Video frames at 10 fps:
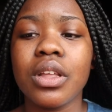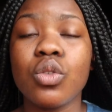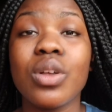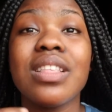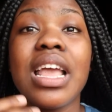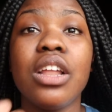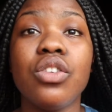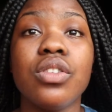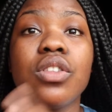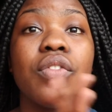towards the
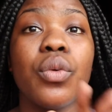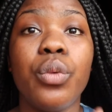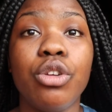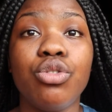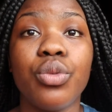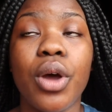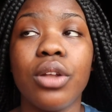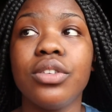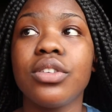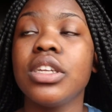entrance of the
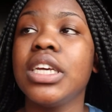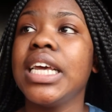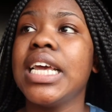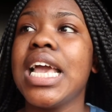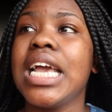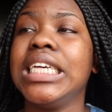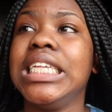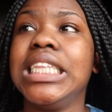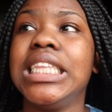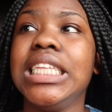restaurant,
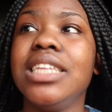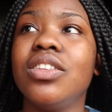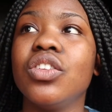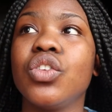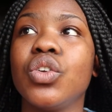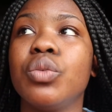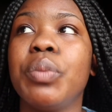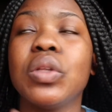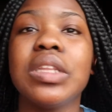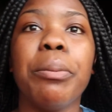he sees this girl
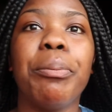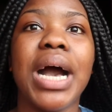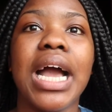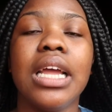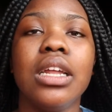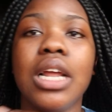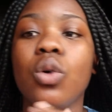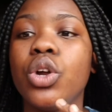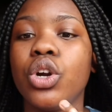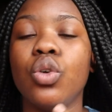passing by, like,
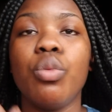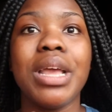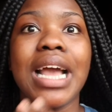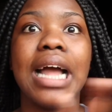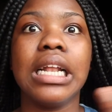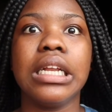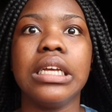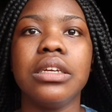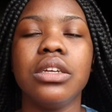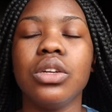oh, girl, oh my gosh,
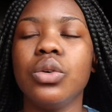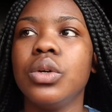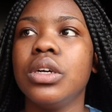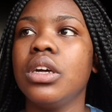you know?